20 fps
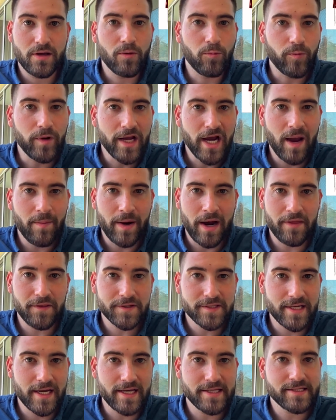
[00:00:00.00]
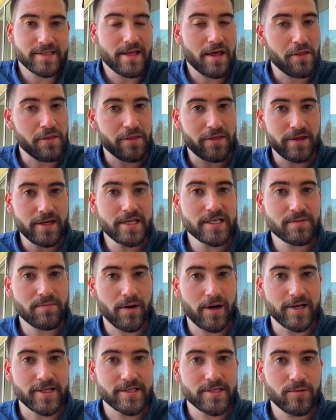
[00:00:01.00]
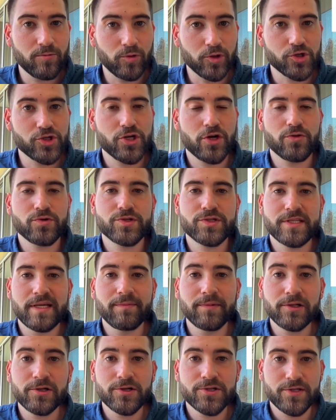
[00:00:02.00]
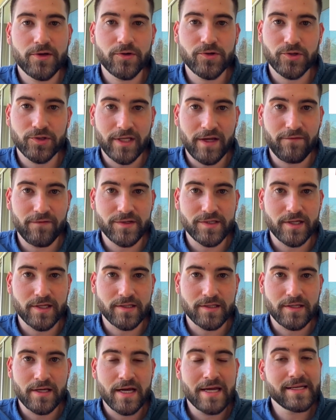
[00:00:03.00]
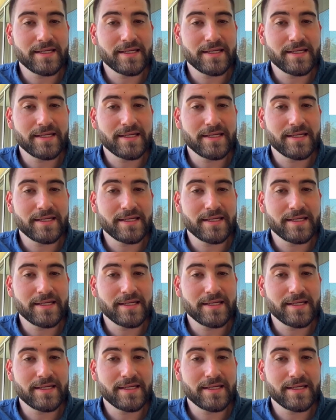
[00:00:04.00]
We hypothesize that these mice will show similar social deficits